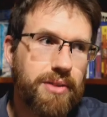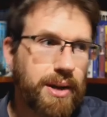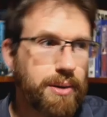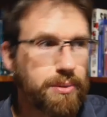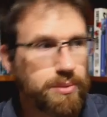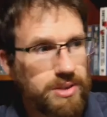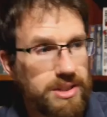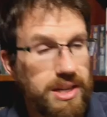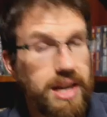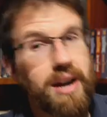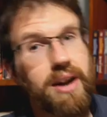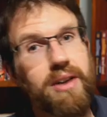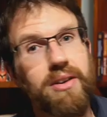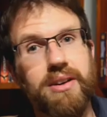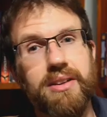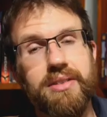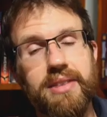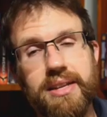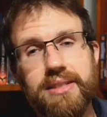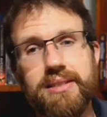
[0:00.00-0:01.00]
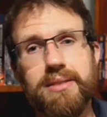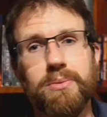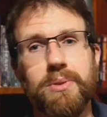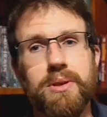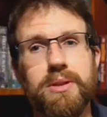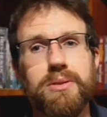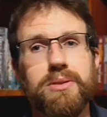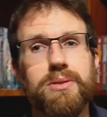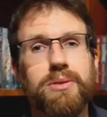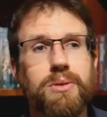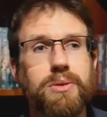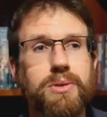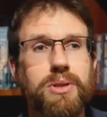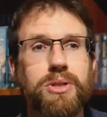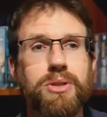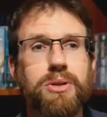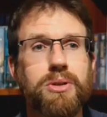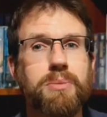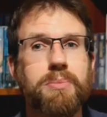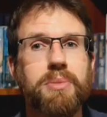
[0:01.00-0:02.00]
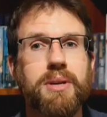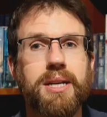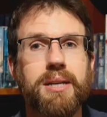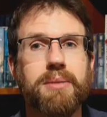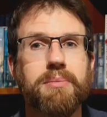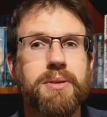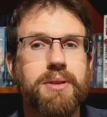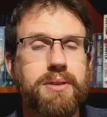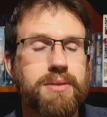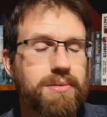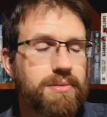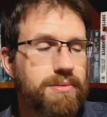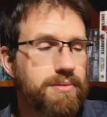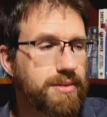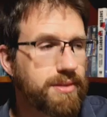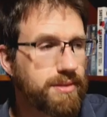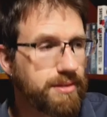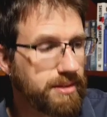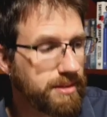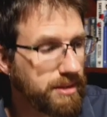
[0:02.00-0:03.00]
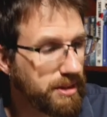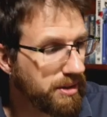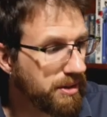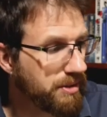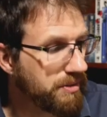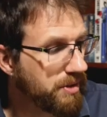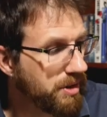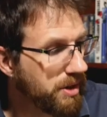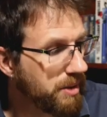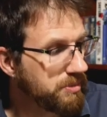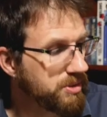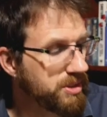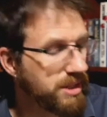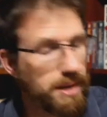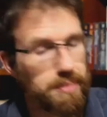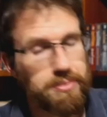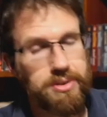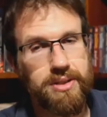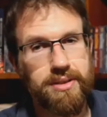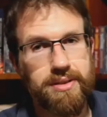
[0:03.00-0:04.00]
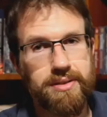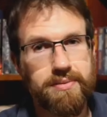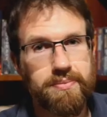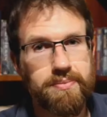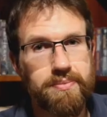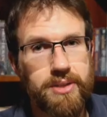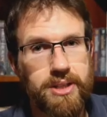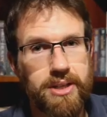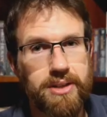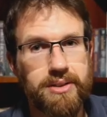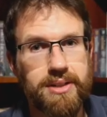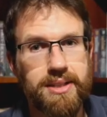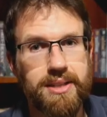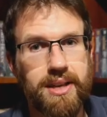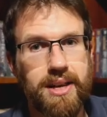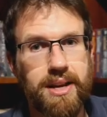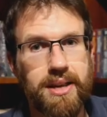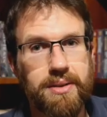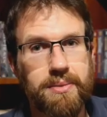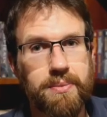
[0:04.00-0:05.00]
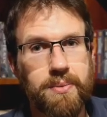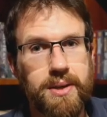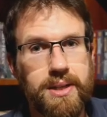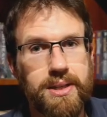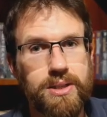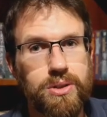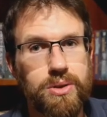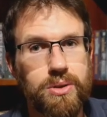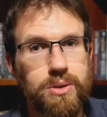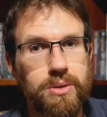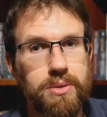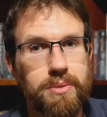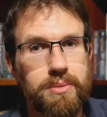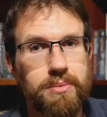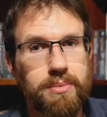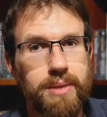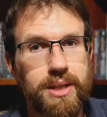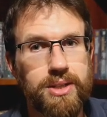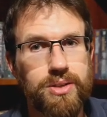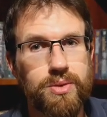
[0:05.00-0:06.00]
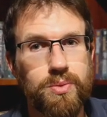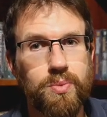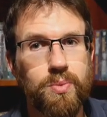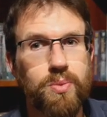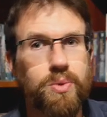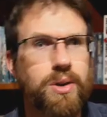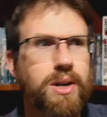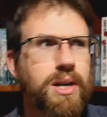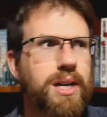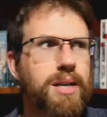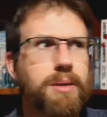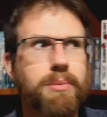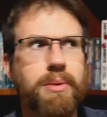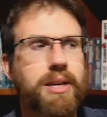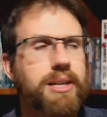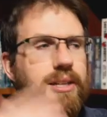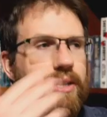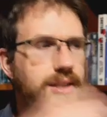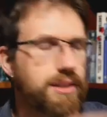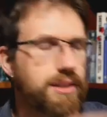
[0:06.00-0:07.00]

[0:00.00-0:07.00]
That was Carrot, and that's where the story should have been. But, Vimes captured Terry's heart in ways you couldn't imagine way back